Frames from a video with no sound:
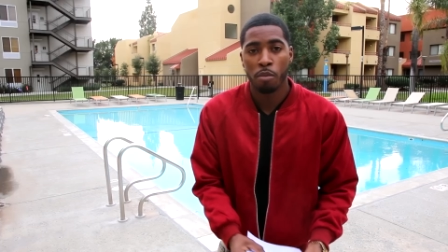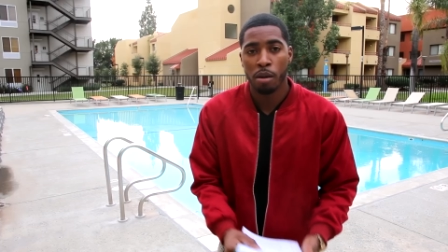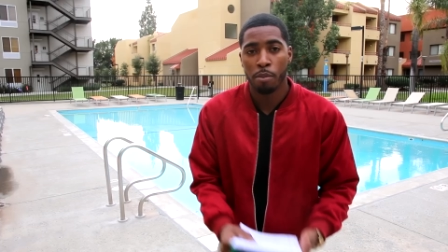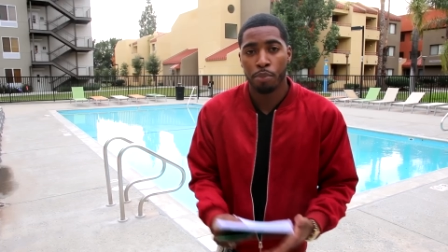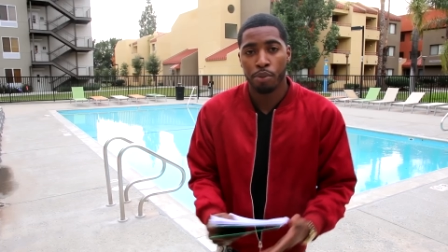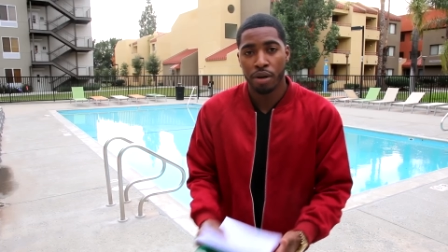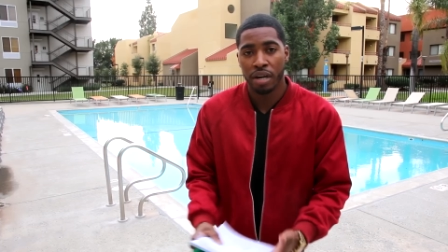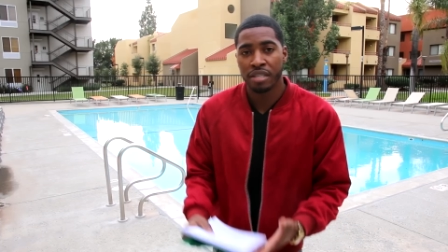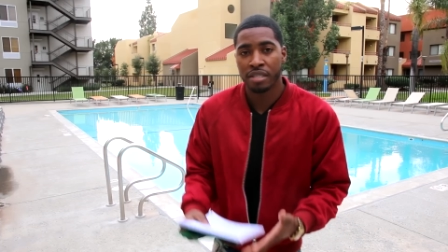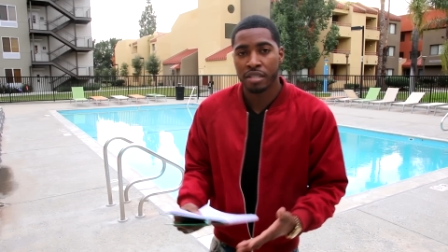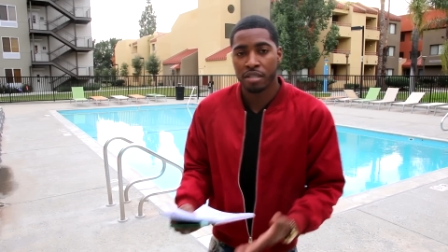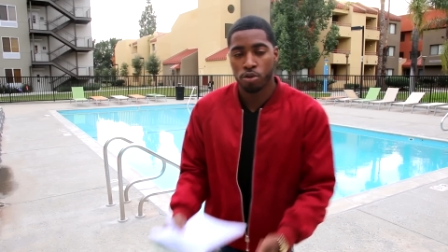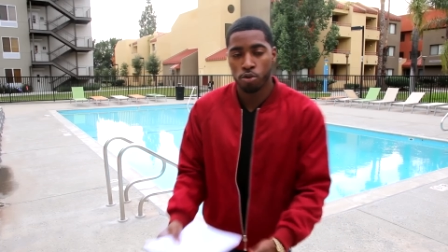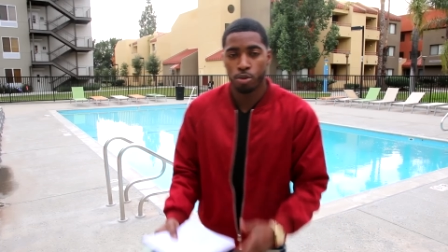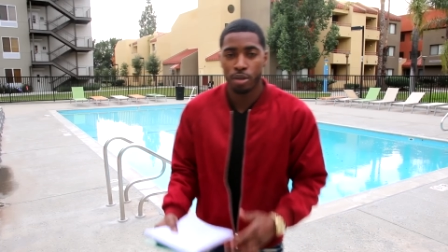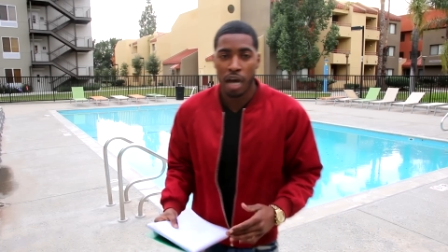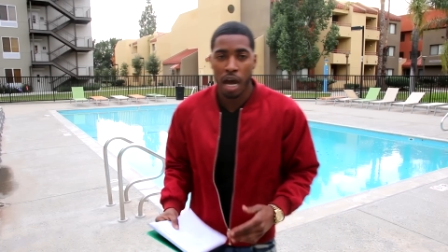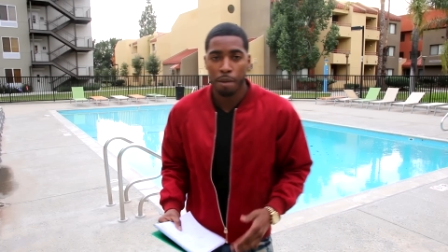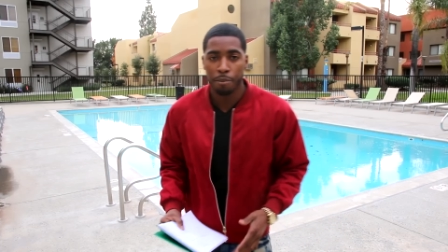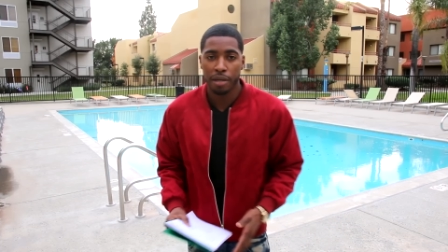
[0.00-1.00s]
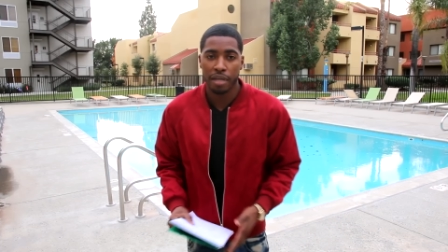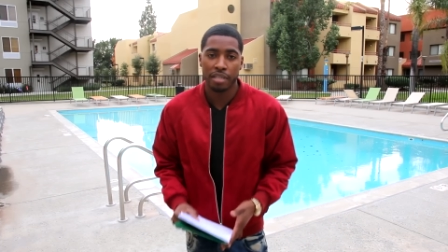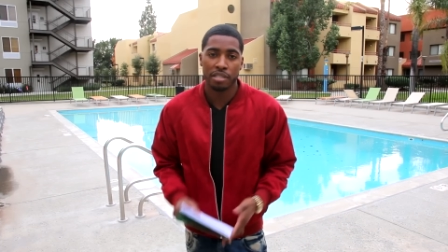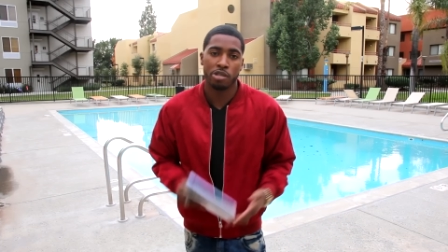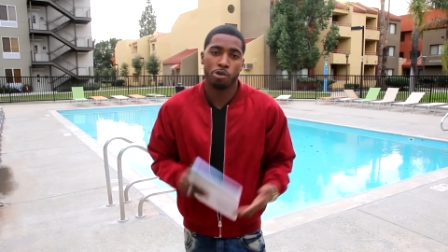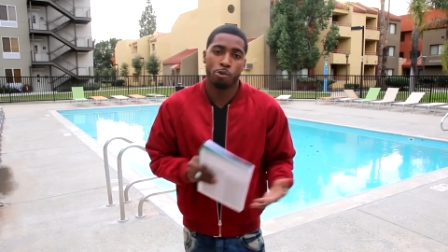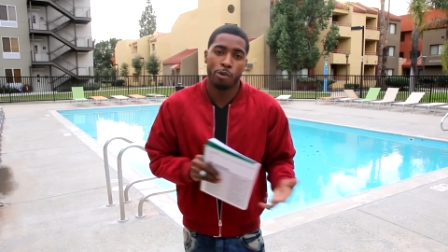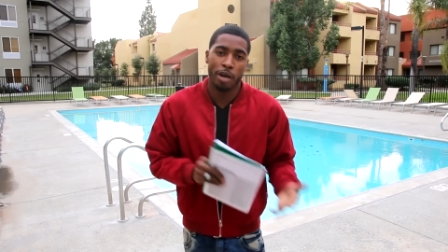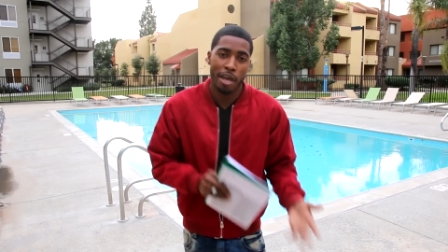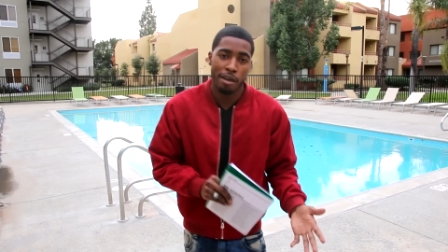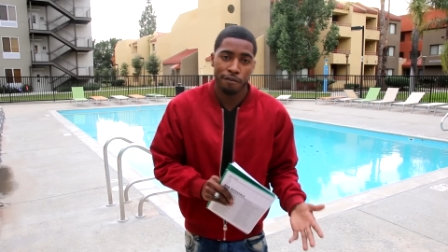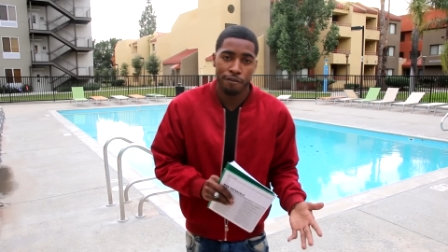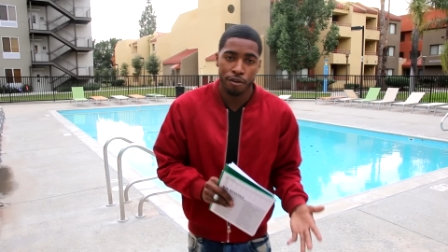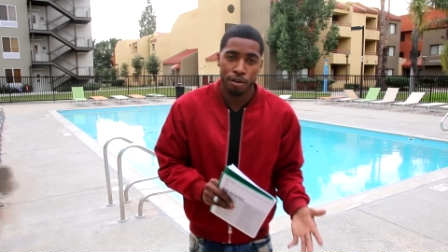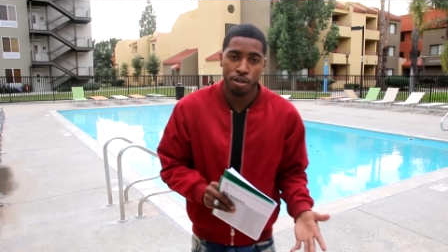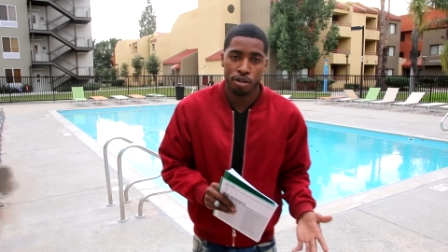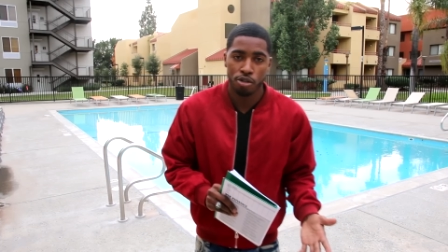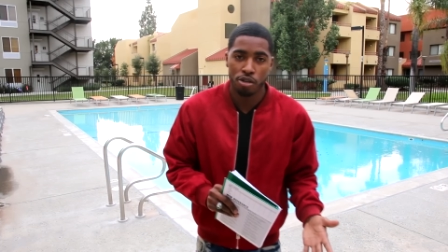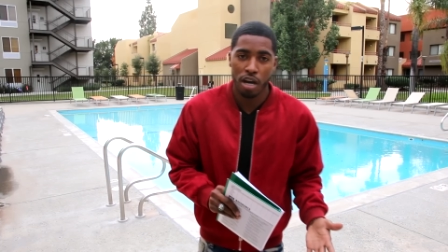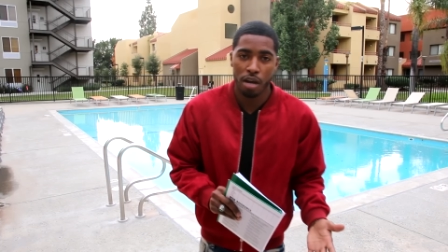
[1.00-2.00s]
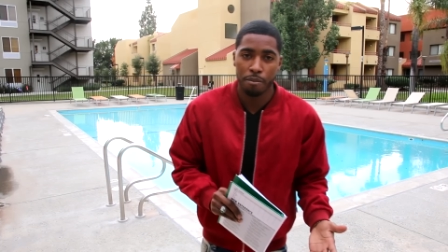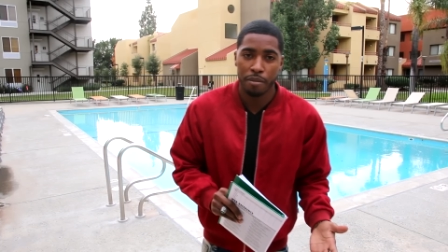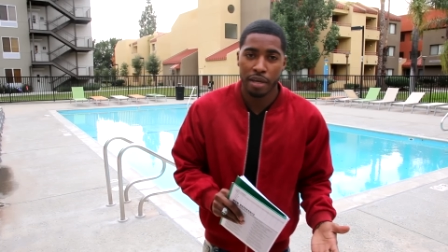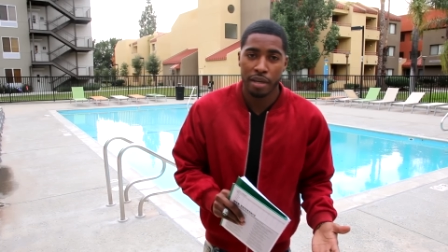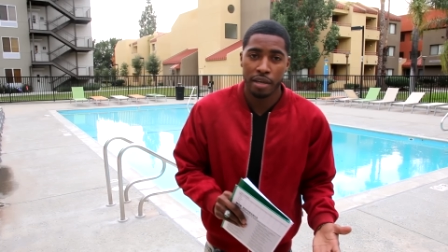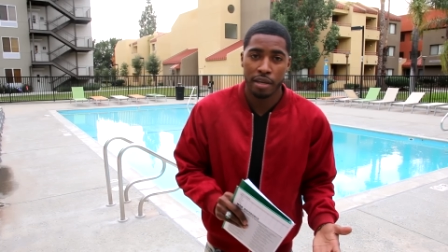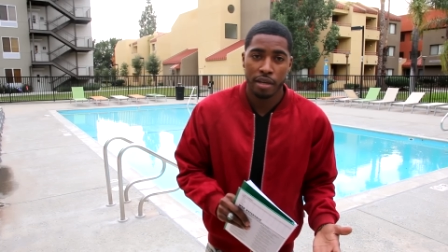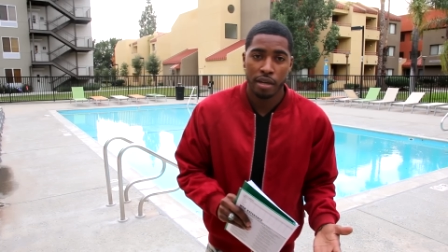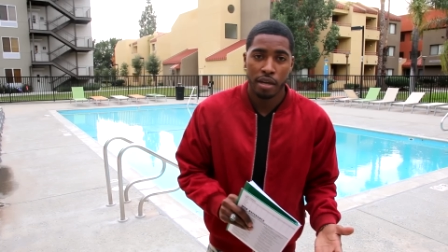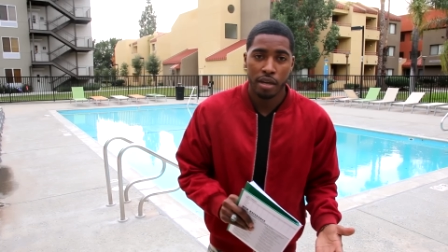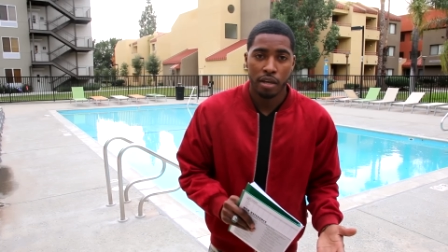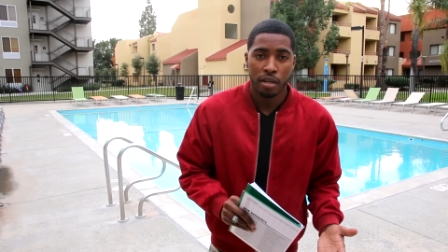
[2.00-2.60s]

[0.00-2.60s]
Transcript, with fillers: but Prince Tsunami, he's a waver, you know what I mean?